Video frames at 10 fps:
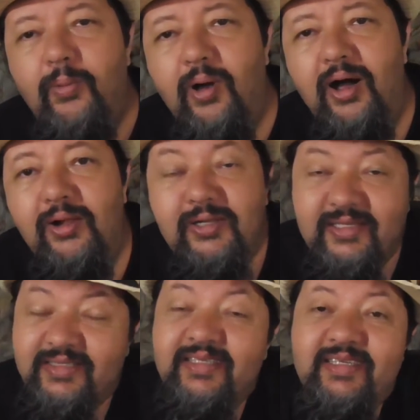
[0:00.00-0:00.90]

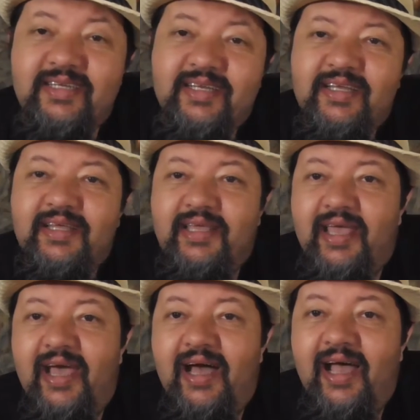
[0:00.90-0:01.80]
Well,
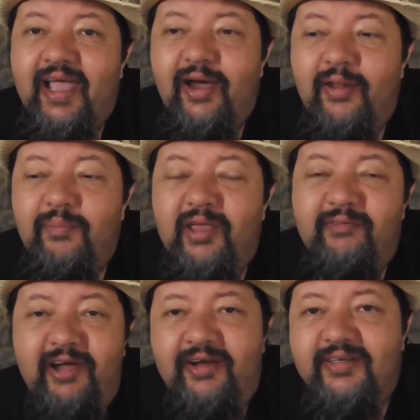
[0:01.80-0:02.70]
yeah, I got me
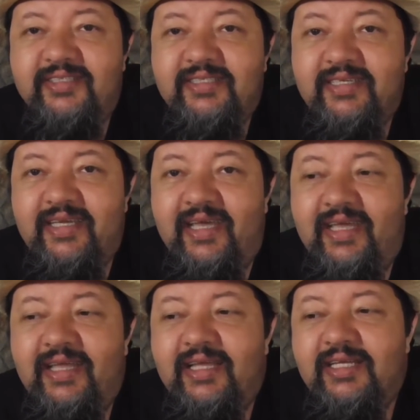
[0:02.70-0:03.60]
a virus,
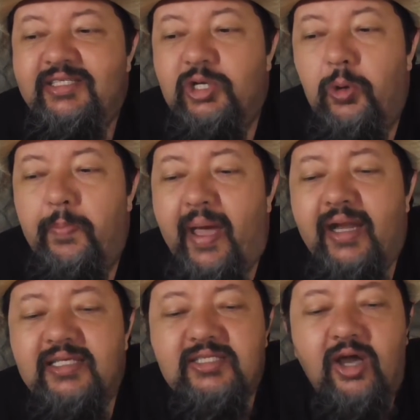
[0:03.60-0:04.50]
okay? So
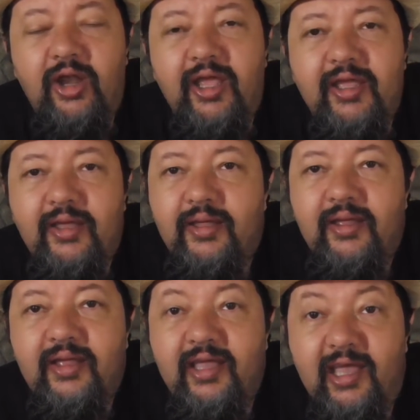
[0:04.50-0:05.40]
Panasonic
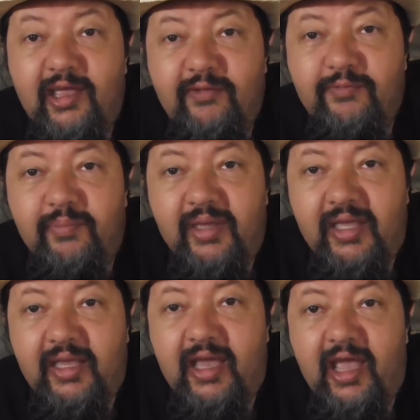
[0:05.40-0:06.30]
gave
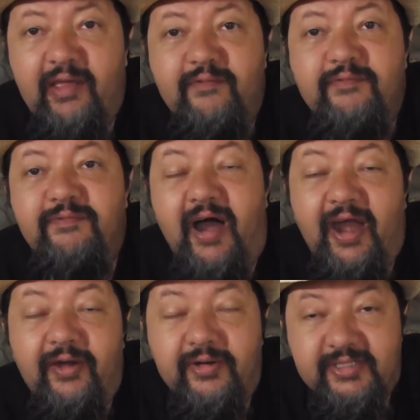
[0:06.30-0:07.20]
me a
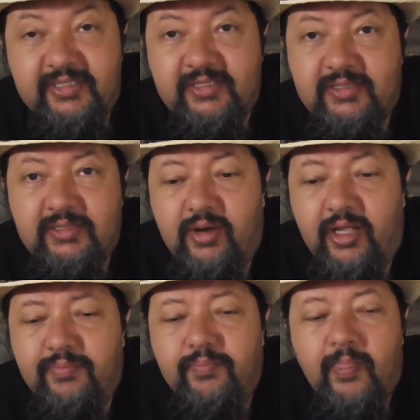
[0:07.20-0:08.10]
virus,
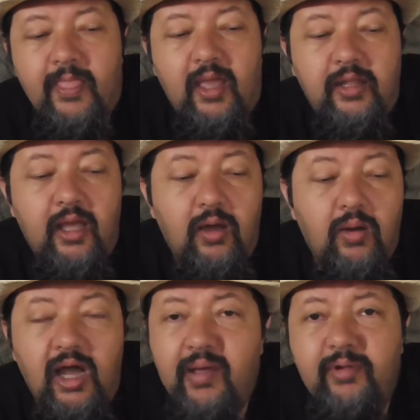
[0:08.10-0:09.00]
right?
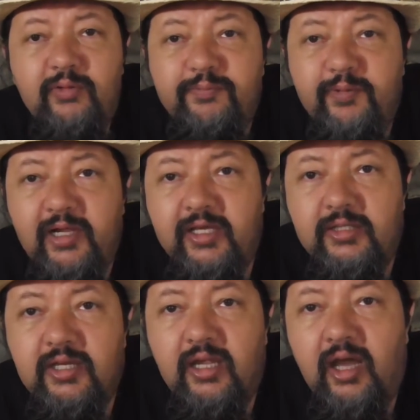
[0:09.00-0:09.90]
Now, I'm an
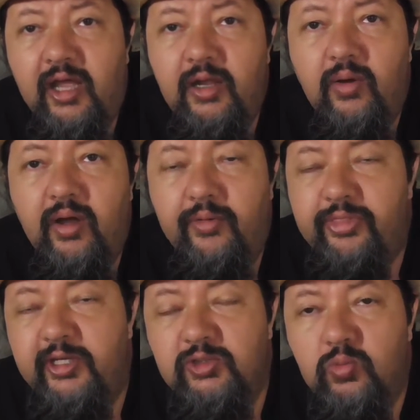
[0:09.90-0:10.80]
affiliate and I know how
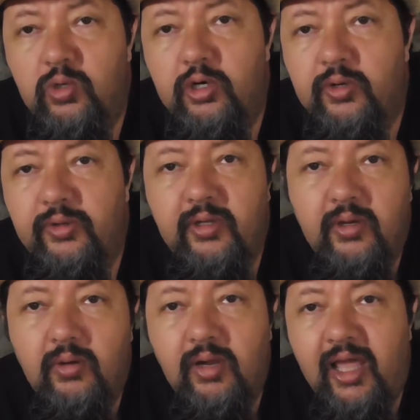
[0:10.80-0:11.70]
things work on the
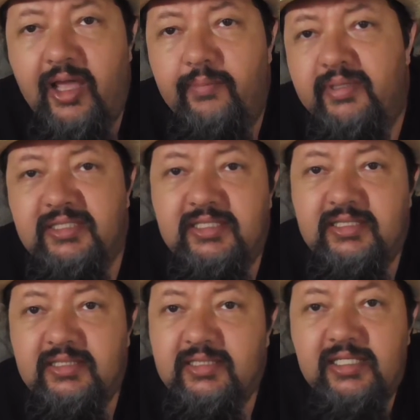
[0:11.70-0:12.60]
online
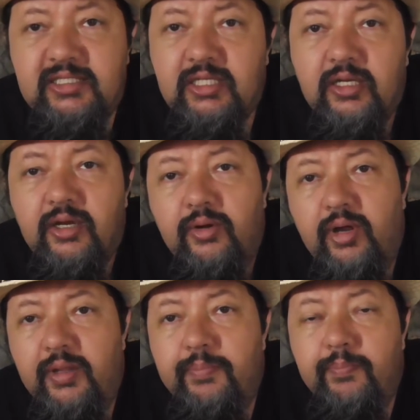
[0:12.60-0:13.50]
business and such,
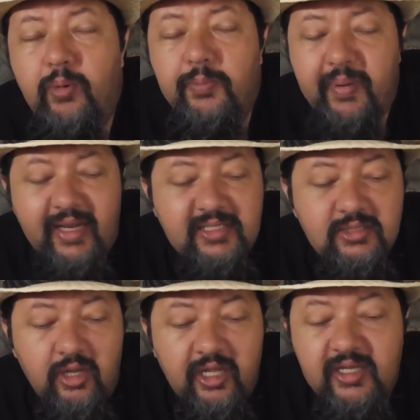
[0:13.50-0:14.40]
right? What
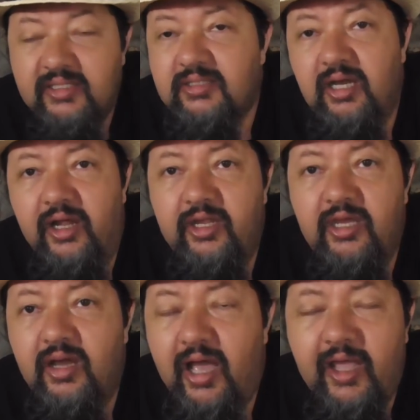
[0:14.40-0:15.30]
Panasonic has done
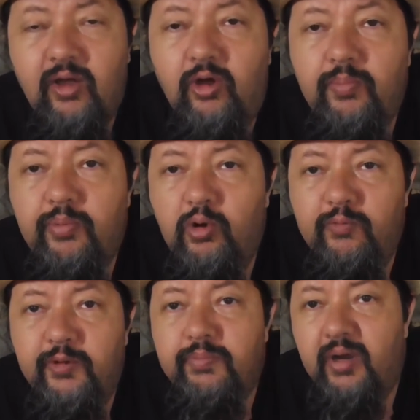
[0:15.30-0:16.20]
here, I can't
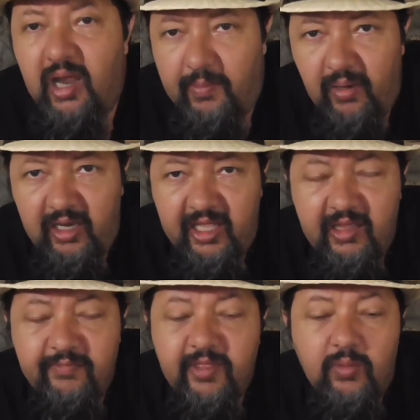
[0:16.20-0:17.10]
prove it, but I
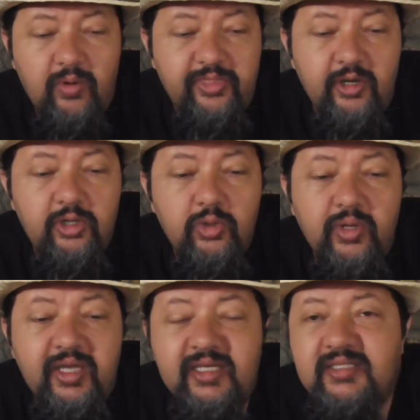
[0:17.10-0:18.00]
believe that what they're
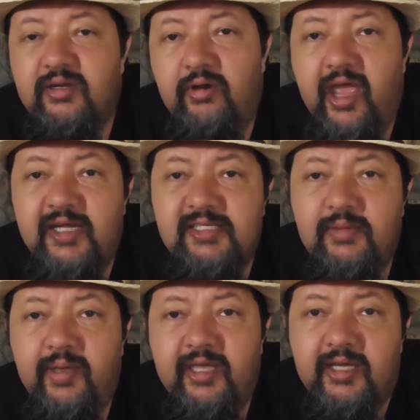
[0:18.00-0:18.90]
doing is they're
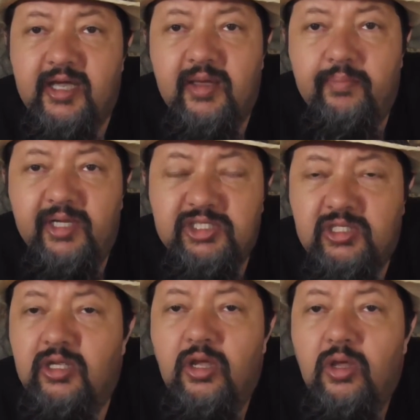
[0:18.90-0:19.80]
actually making a
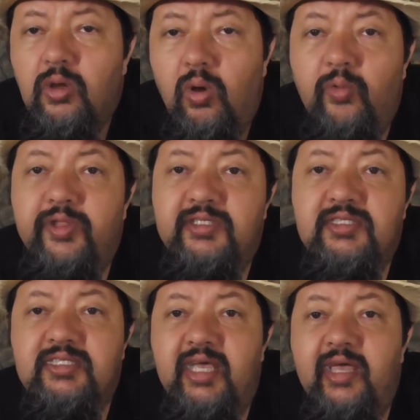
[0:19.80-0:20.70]
commission on the
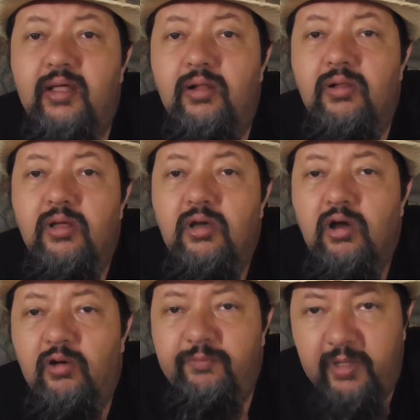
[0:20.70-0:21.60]
sale
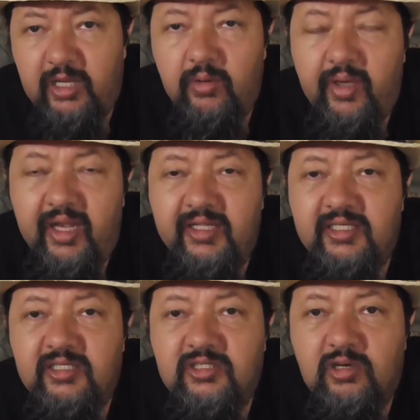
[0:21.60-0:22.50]
of video
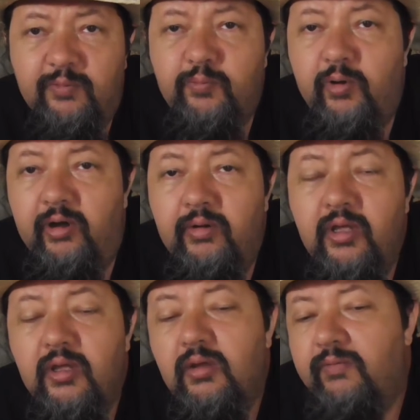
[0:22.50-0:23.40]
editing software
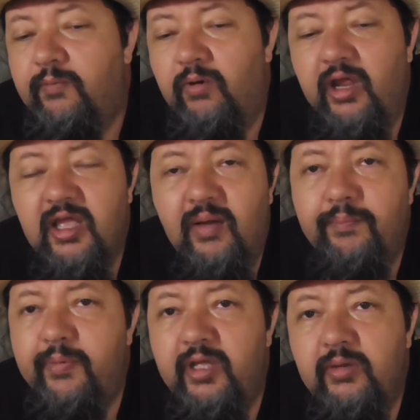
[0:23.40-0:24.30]
for a
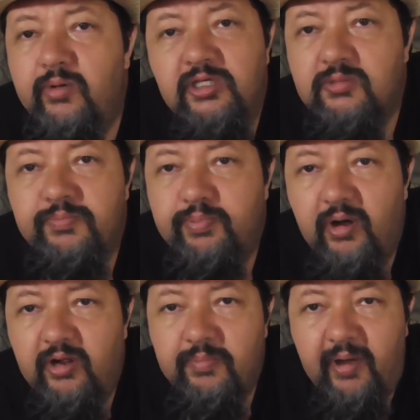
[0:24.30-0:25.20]
company which
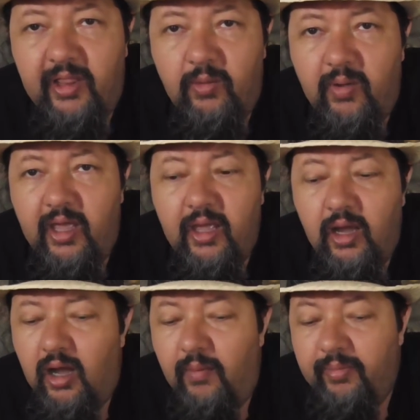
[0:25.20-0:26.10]
product, by the way,
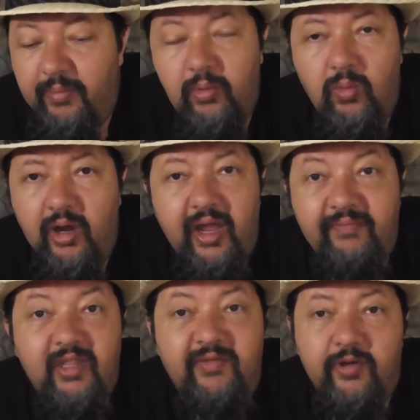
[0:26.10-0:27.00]
number one,
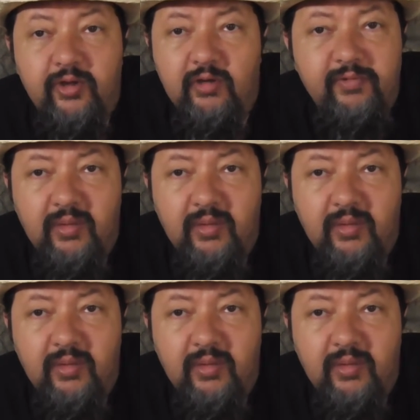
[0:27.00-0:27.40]
I've never heard of.